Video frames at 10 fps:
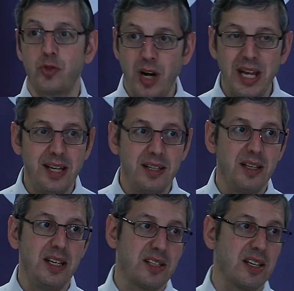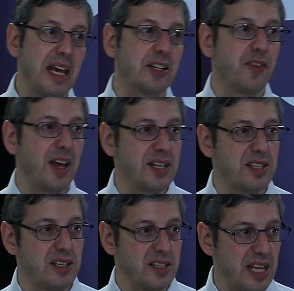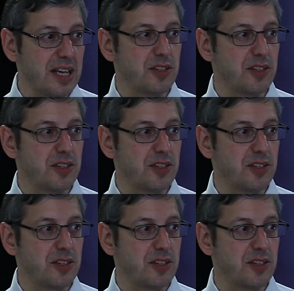Rain is an act of chesed, is an